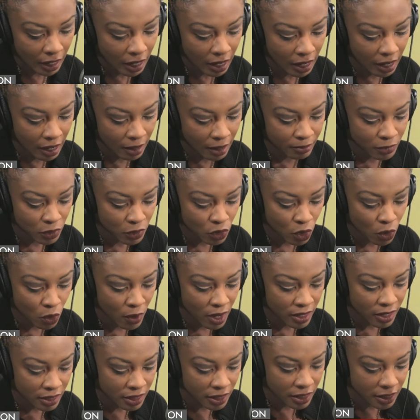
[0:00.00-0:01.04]
Um, so
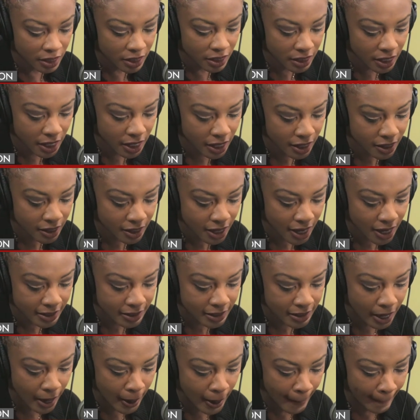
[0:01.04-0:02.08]
one could say
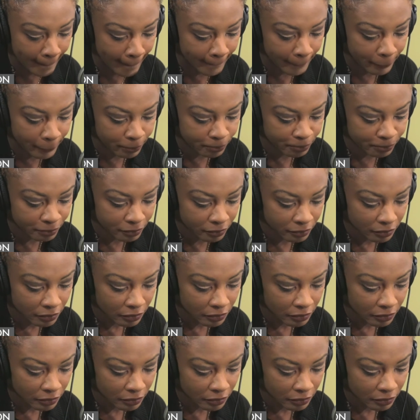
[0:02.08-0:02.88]
that um,